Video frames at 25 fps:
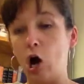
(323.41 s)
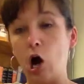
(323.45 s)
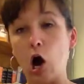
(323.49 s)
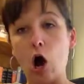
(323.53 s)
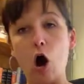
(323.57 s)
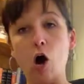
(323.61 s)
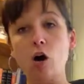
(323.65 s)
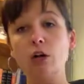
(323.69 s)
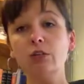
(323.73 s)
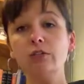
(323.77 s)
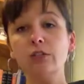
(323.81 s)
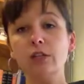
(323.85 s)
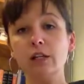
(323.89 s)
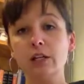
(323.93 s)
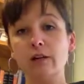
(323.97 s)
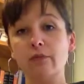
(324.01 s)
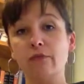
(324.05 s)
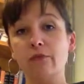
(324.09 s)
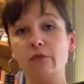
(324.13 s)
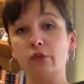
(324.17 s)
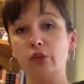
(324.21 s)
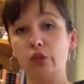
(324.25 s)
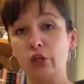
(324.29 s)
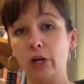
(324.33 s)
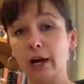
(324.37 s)
Halt
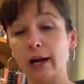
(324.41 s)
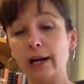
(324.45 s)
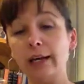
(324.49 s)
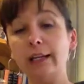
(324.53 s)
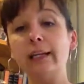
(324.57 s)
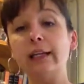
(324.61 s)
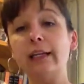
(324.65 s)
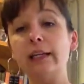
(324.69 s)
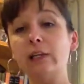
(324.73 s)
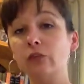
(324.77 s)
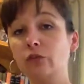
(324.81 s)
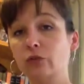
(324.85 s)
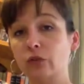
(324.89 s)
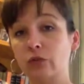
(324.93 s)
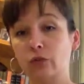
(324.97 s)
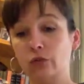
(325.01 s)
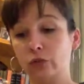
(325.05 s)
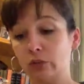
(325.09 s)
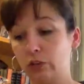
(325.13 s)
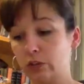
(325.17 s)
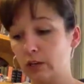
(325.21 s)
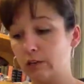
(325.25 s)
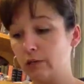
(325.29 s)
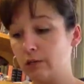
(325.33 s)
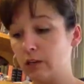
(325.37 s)
if the Chinese or the
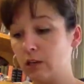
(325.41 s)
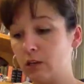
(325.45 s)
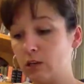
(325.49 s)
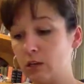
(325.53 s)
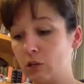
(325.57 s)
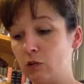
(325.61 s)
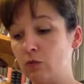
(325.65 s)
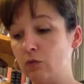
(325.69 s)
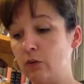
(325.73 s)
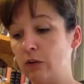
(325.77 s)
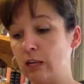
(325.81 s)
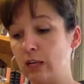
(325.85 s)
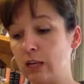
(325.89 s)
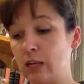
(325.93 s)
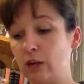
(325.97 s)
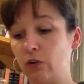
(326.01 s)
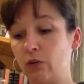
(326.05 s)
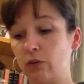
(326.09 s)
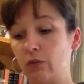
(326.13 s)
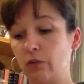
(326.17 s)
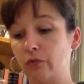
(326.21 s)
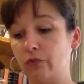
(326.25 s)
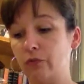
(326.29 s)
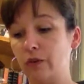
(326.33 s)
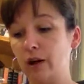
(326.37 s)
Soviet Union
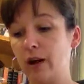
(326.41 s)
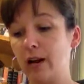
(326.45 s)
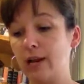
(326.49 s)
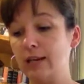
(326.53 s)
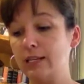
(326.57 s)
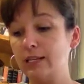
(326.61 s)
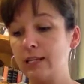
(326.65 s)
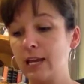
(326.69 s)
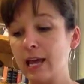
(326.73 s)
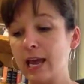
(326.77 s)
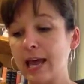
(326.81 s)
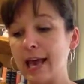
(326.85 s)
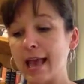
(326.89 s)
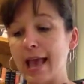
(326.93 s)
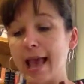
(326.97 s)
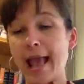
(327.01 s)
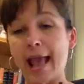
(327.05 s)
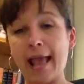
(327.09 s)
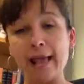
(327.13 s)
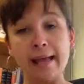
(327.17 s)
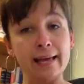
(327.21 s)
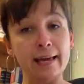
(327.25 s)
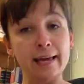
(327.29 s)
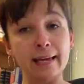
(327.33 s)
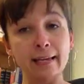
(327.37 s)
enter the fight,
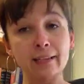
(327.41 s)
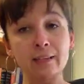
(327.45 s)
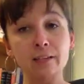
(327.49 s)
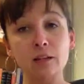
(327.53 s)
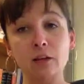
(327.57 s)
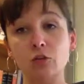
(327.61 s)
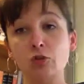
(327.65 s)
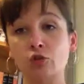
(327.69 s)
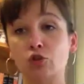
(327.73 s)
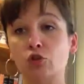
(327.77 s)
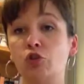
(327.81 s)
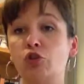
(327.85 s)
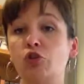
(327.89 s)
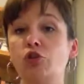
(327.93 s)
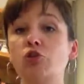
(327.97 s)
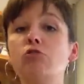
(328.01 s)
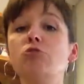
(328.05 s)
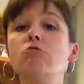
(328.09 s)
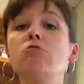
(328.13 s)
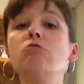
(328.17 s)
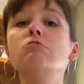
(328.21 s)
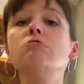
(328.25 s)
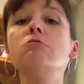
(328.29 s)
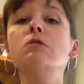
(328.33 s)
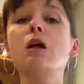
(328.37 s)
and
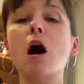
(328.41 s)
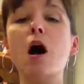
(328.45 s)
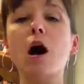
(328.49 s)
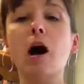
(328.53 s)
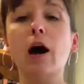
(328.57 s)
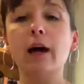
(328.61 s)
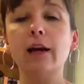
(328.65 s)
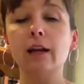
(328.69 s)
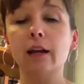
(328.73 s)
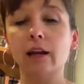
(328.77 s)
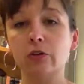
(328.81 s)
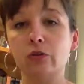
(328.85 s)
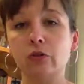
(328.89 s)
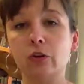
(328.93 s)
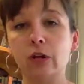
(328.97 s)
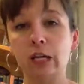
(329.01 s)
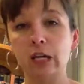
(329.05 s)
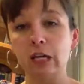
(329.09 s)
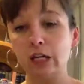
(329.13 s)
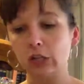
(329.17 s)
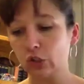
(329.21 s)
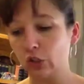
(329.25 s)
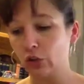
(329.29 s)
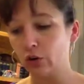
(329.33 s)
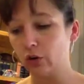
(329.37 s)
do not, under
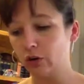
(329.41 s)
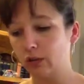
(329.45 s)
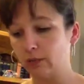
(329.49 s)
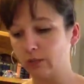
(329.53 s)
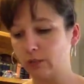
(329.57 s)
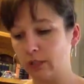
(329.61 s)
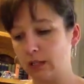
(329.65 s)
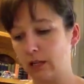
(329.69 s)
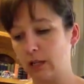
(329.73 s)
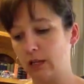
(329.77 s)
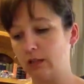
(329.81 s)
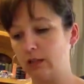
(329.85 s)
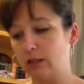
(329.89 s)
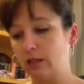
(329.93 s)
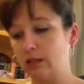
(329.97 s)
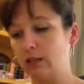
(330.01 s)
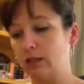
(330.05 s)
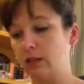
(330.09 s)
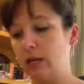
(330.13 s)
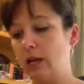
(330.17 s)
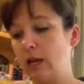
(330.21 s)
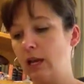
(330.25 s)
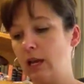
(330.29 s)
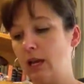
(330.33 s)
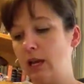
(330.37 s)
any
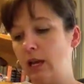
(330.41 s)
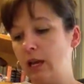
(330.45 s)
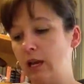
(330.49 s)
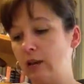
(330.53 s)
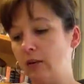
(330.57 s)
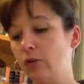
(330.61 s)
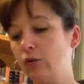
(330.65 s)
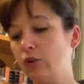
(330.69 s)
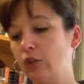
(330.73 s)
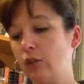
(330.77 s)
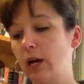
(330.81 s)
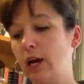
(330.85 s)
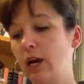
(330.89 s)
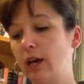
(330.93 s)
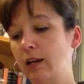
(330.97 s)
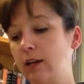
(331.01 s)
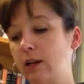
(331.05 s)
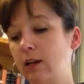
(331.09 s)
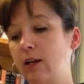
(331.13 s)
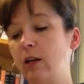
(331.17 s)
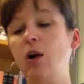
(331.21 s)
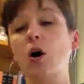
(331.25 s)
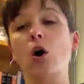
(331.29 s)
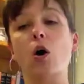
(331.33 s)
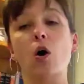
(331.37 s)
circumstances, enter
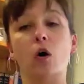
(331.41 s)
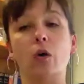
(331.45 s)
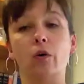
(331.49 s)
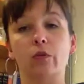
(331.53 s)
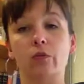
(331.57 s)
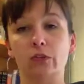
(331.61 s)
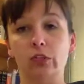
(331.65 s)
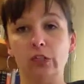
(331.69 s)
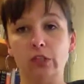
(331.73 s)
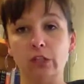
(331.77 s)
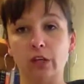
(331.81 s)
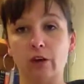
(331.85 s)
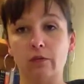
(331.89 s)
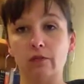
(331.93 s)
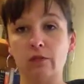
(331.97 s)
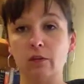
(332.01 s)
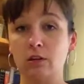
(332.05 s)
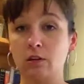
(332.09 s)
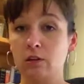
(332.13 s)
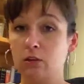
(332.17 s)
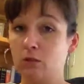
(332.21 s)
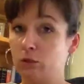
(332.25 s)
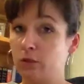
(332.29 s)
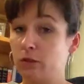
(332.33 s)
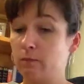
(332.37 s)
China or the Soviet
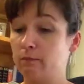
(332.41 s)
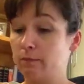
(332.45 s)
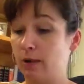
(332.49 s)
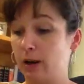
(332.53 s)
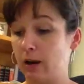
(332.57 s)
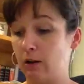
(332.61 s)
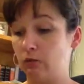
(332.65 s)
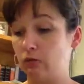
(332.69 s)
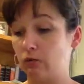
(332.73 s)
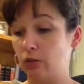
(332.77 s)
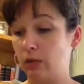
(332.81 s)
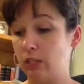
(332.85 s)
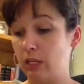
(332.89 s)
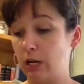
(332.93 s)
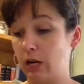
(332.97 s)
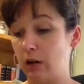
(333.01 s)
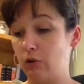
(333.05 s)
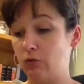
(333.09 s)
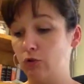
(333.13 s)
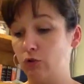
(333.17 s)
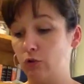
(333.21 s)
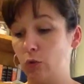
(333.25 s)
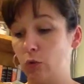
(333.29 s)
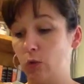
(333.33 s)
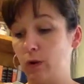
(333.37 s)
Union boundary
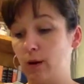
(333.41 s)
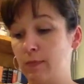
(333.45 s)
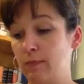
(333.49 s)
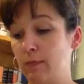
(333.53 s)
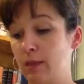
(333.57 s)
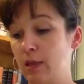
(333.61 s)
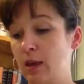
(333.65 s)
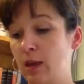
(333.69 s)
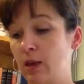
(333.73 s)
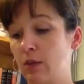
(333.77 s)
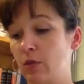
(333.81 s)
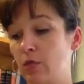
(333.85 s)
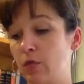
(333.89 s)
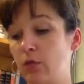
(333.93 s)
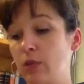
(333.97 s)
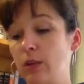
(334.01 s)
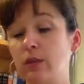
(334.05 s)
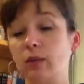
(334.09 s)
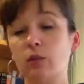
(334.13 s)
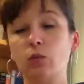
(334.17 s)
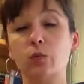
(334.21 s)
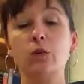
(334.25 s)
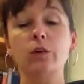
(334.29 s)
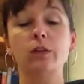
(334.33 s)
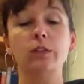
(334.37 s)
territory.
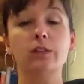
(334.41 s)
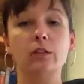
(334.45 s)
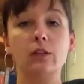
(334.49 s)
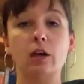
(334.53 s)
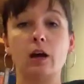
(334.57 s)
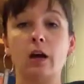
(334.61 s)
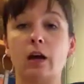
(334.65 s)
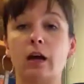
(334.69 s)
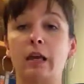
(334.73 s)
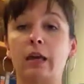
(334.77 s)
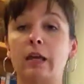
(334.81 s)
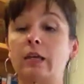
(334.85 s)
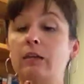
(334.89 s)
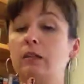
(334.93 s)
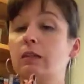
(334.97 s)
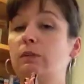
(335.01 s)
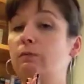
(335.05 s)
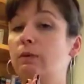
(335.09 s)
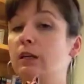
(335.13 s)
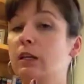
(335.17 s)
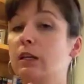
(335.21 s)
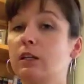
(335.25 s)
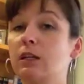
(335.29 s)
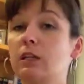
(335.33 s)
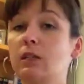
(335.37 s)
This was his
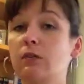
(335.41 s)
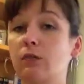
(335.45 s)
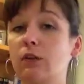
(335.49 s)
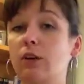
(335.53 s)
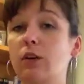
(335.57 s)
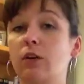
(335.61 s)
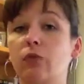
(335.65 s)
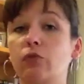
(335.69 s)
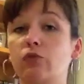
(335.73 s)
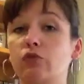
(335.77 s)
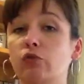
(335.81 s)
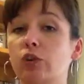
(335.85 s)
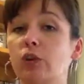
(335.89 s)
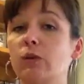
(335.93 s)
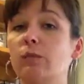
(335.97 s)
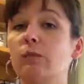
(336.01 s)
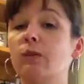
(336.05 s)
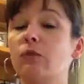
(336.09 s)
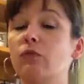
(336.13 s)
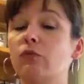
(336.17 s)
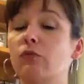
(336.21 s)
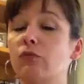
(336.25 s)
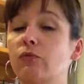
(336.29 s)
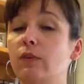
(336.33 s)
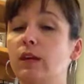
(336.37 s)
biggest fear.
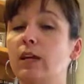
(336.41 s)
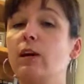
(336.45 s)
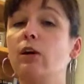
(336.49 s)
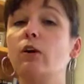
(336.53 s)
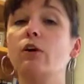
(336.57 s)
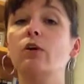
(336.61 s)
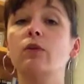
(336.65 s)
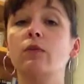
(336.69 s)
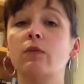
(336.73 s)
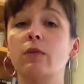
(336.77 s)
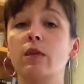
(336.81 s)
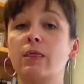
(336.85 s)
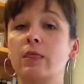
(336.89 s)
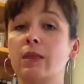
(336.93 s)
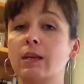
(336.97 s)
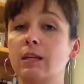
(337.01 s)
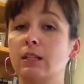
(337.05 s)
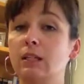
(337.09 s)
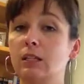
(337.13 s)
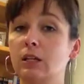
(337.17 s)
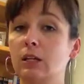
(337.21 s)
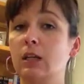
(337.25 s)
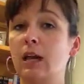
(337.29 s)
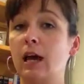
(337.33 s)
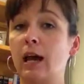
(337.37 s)
Truman feared that
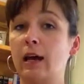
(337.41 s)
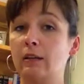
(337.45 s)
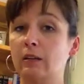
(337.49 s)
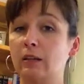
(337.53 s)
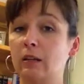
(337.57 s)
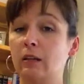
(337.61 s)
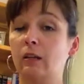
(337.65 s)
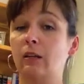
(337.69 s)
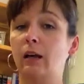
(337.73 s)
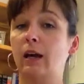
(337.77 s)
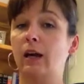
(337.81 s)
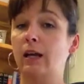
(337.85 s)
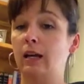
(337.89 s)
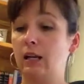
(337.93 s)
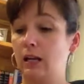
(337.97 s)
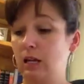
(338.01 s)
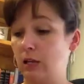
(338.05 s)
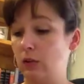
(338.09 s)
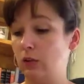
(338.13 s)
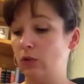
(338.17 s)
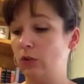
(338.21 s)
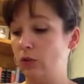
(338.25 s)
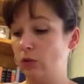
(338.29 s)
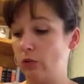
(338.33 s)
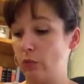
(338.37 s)
this could escalate
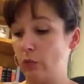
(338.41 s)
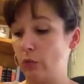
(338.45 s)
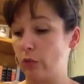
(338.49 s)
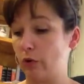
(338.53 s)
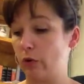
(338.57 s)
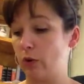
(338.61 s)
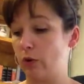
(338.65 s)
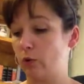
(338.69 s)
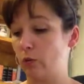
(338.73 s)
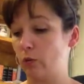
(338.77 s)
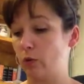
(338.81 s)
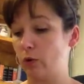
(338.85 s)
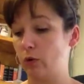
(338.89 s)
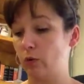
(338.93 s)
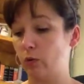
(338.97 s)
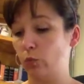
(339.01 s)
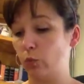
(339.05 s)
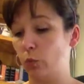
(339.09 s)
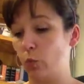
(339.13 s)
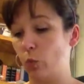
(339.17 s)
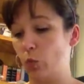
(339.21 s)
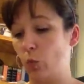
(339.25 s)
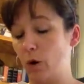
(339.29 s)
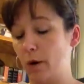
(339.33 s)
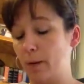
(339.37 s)
into the Third World
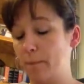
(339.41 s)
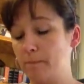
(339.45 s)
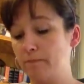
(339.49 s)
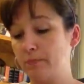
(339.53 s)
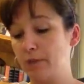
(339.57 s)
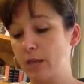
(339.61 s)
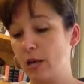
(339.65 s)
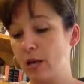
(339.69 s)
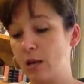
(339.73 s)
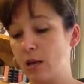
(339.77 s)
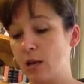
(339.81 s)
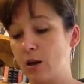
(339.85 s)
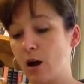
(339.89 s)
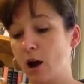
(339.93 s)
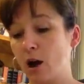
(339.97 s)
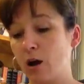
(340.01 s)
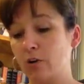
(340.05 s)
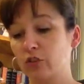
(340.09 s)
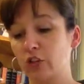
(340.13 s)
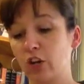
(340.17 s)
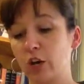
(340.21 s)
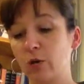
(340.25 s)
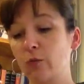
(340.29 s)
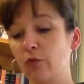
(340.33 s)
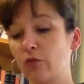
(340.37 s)
War.
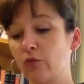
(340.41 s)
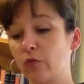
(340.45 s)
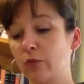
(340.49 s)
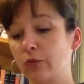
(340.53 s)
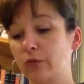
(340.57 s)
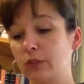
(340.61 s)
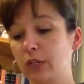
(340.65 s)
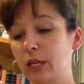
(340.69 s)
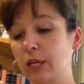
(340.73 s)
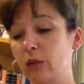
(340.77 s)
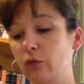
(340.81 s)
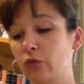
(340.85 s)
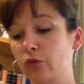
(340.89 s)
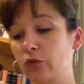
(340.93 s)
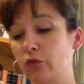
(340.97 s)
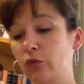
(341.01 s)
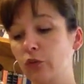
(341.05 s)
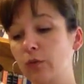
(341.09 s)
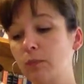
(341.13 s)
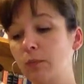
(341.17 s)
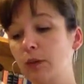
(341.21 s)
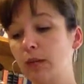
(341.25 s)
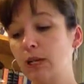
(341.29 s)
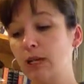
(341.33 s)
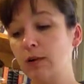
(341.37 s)
October 14th,
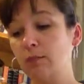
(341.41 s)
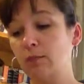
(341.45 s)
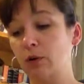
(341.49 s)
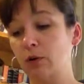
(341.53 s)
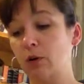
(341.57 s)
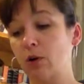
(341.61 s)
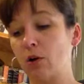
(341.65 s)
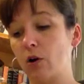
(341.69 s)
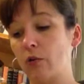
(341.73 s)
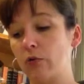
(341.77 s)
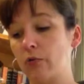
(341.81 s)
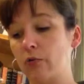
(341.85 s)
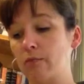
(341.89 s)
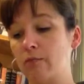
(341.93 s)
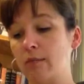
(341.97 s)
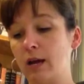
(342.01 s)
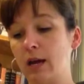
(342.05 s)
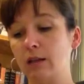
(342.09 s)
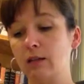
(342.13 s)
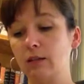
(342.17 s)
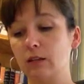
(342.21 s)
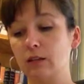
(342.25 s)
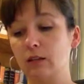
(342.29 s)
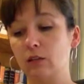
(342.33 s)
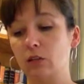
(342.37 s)
Truman and MacArthur
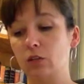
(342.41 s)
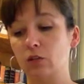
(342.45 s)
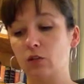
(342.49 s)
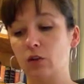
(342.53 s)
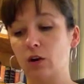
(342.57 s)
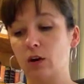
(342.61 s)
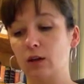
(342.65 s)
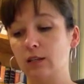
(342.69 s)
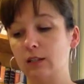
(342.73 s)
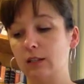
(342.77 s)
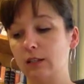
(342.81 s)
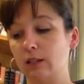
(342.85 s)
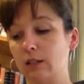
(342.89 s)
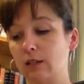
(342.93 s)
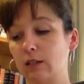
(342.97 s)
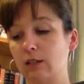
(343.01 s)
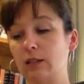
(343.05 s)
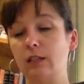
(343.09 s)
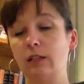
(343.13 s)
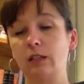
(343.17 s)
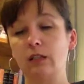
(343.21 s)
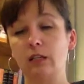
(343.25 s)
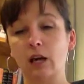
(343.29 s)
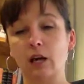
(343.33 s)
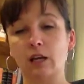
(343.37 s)
met to
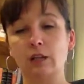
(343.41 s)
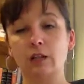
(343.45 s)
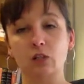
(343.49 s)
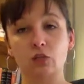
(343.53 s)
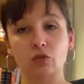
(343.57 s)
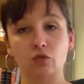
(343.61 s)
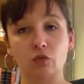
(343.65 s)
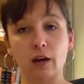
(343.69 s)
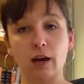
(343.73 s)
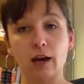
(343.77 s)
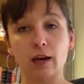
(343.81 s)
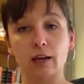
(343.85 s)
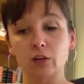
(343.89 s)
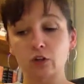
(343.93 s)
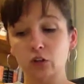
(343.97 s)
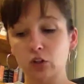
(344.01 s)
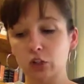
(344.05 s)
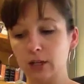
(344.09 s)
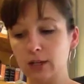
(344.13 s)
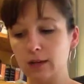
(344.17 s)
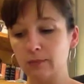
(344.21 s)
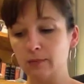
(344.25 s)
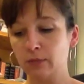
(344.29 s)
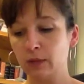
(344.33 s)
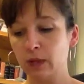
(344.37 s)
discuss
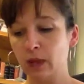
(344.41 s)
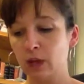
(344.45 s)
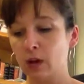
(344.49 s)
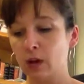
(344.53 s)
strategy.